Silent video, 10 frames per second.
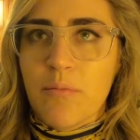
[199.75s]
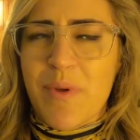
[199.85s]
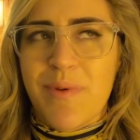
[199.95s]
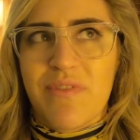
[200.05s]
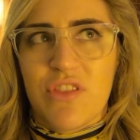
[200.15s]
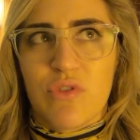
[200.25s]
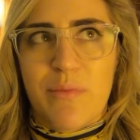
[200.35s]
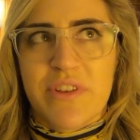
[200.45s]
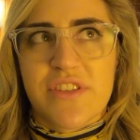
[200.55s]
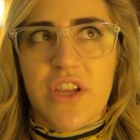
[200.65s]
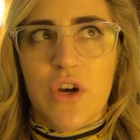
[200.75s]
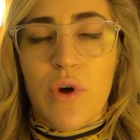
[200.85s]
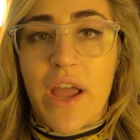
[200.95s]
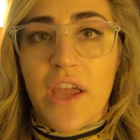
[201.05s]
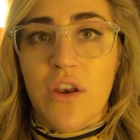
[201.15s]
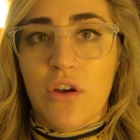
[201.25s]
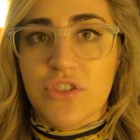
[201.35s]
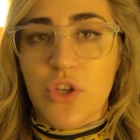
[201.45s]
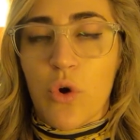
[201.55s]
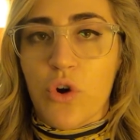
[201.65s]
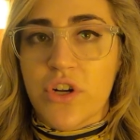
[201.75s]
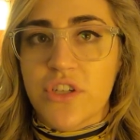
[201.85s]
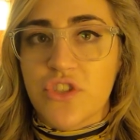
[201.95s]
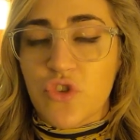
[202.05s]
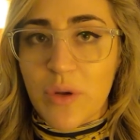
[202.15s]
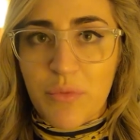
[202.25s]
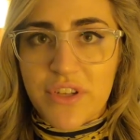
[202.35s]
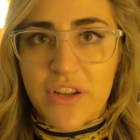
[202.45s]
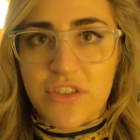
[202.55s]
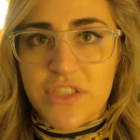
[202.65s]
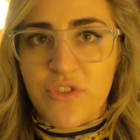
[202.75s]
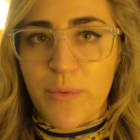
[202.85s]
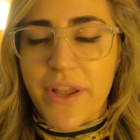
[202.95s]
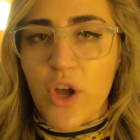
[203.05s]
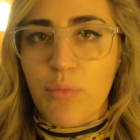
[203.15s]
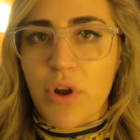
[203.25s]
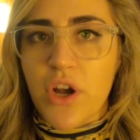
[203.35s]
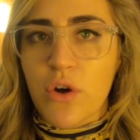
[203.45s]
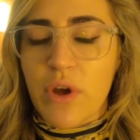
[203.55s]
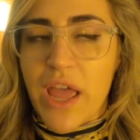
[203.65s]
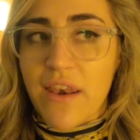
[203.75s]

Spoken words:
maybe even 3 months ago, I had also ordered screen protectors for my GoPro,